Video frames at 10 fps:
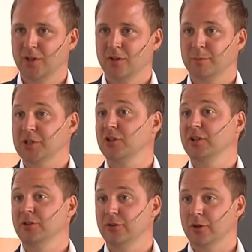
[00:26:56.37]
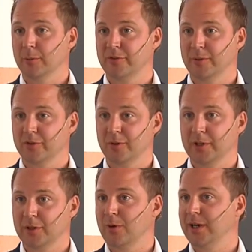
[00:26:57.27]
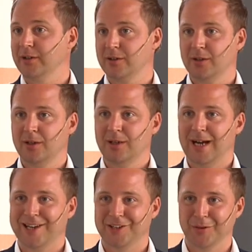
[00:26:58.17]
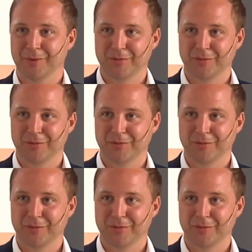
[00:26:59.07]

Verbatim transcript: especially in Europe, seems to be quite active.